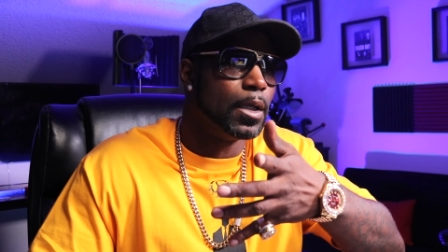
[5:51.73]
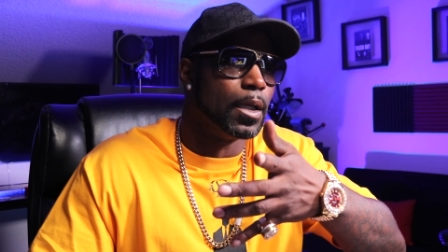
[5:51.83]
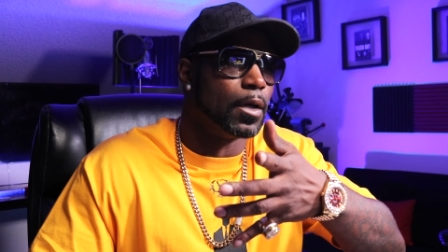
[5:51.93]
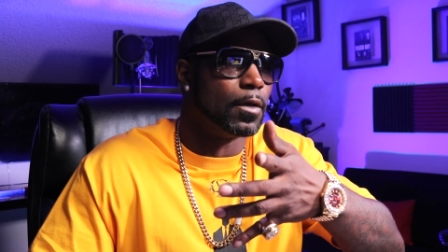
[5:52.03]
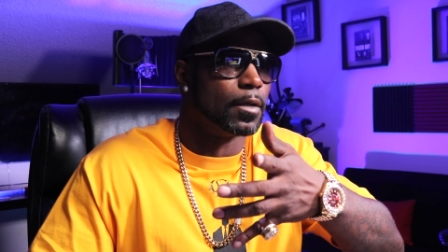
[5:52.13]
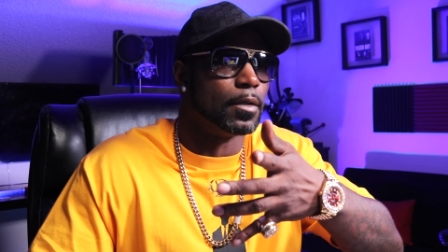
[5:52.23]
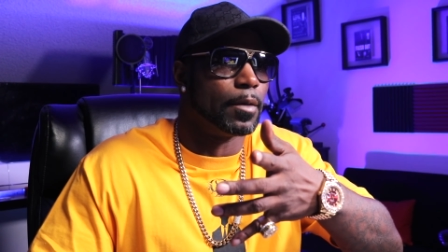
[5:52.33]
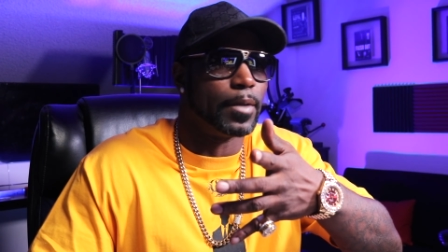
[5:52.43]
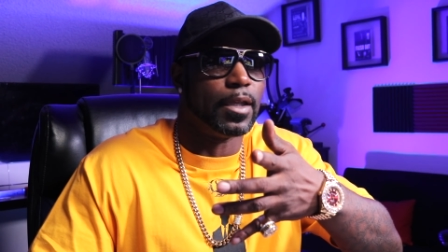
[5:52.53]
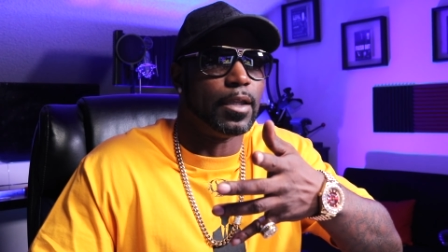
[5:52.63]
you know what I
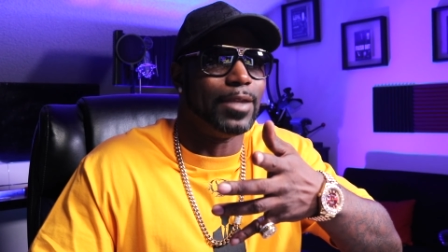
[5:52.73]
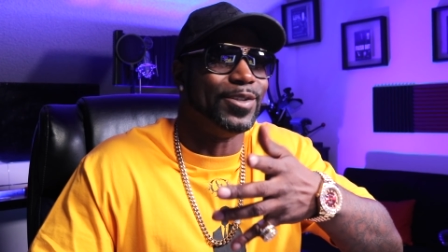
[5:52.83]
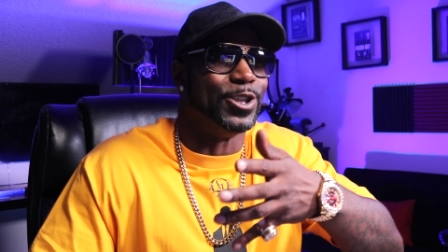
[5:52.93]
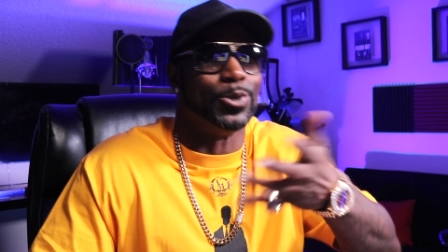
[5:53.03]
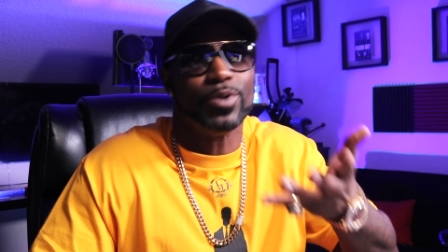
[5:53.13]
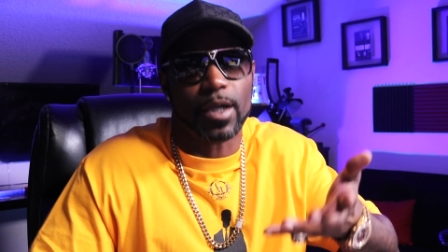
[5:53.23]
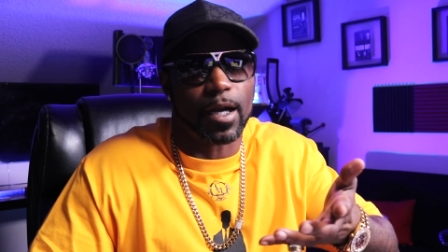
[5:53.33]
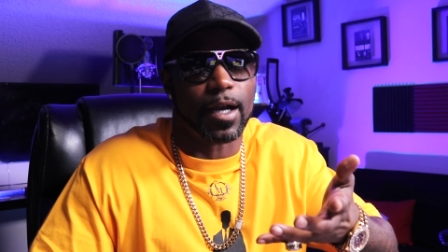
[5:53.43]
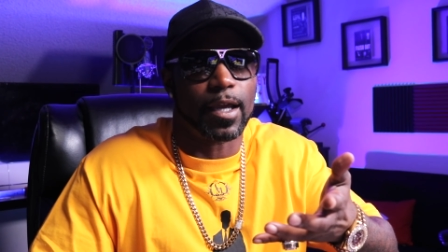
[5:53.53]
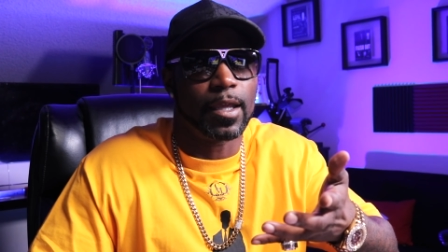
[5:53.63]
mean, even junior
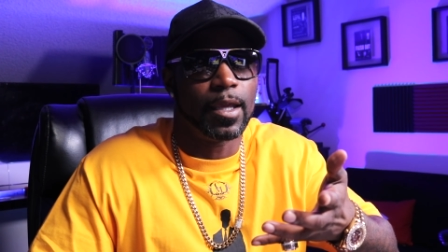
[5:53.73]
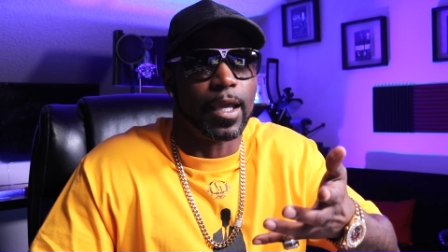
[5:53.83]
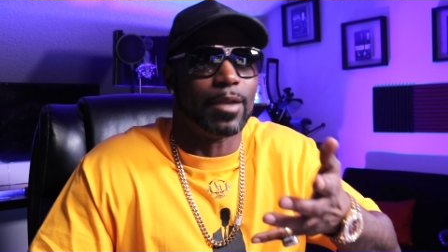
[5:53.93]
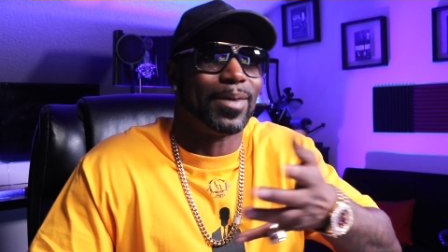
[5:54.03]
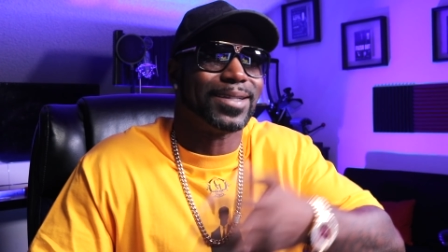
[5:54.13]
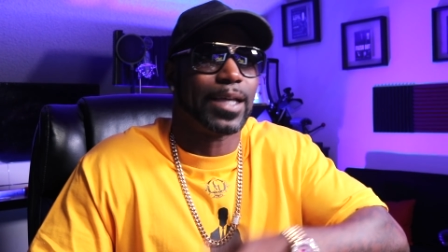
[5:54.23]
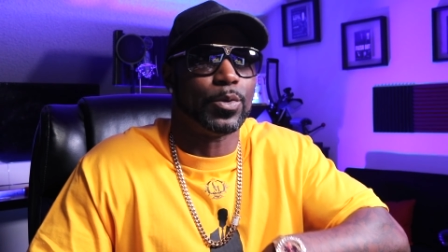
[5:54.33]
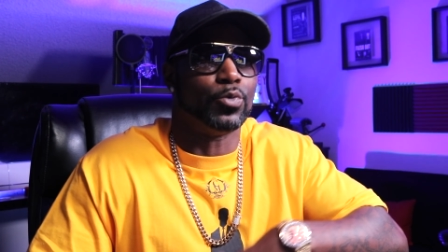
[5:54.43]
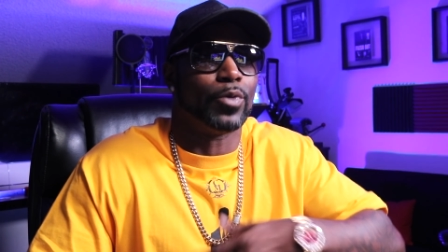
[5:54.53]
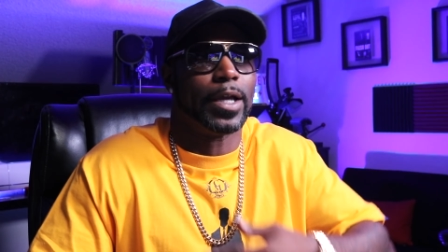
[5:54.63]
high, and then by the time you
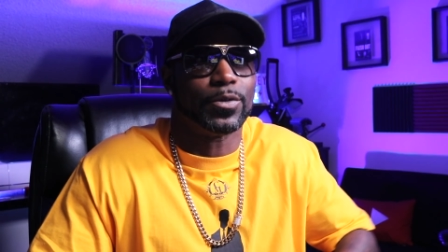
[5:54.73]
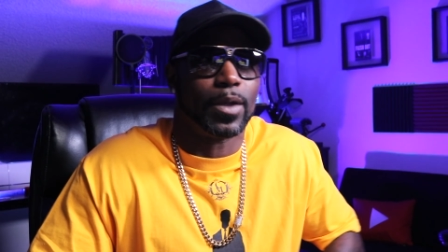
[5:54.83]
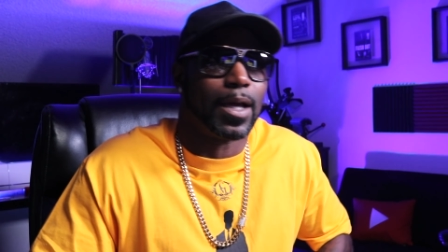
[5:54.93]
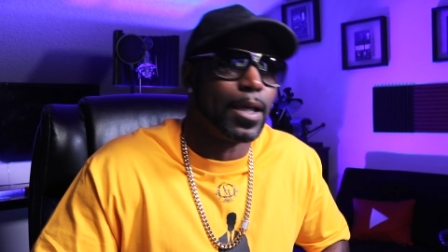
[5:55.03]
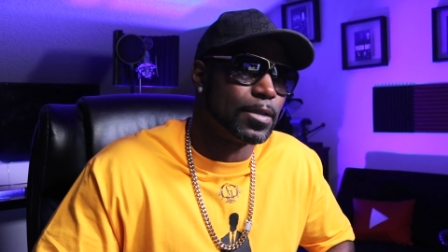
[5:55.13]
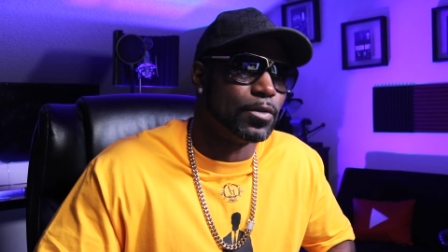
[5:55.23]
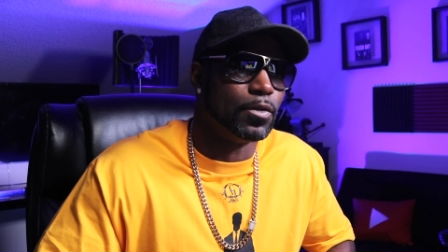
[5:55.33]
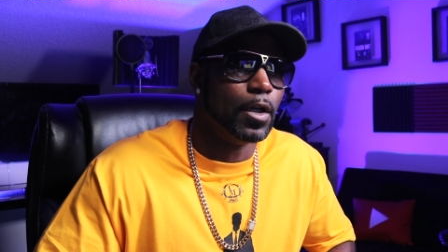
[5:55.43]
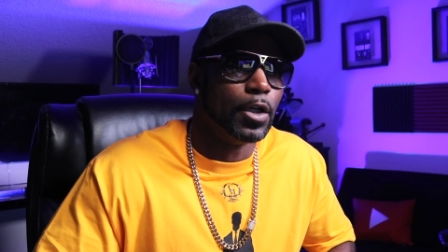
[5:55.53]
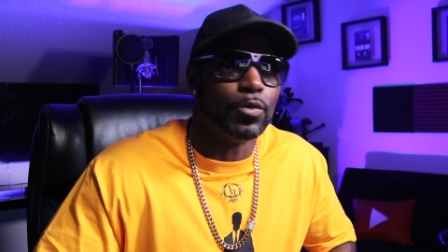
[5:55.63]
graduate high school,
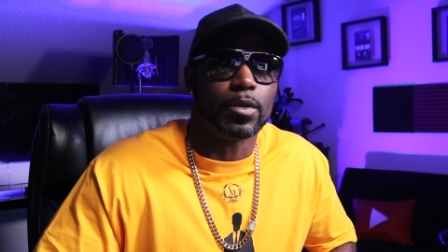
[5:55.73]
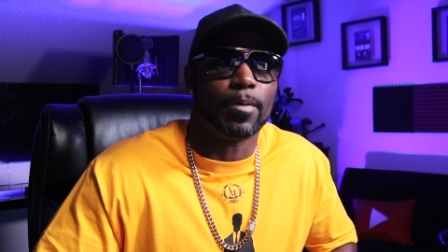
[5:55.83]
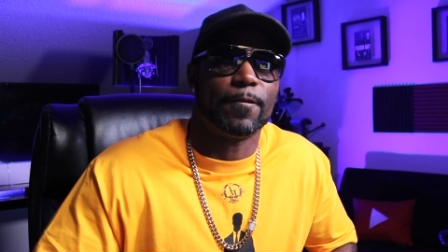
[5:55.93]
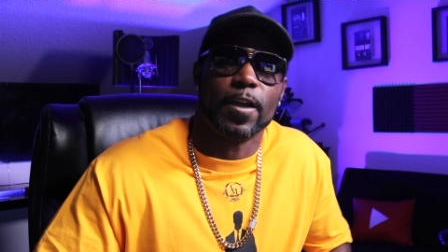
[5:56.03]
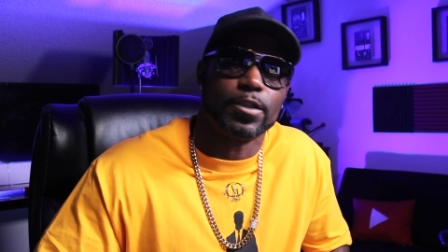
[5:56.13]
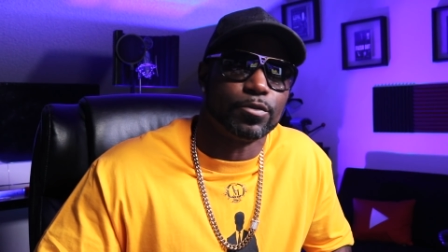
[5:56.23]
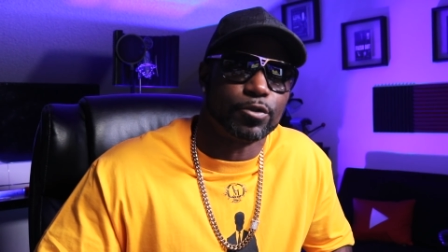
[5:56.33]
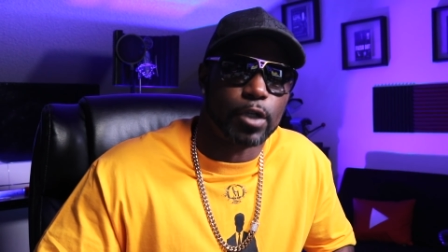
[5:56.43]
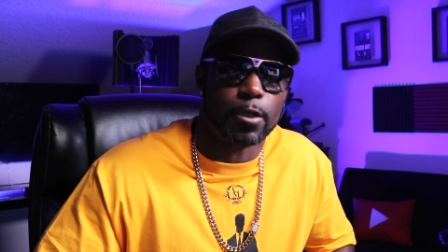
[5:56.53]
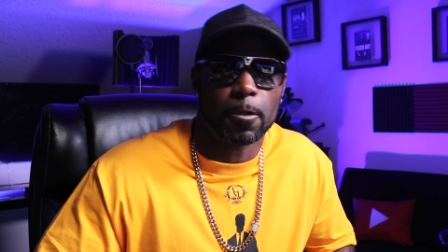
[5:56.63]
you was a professional trader?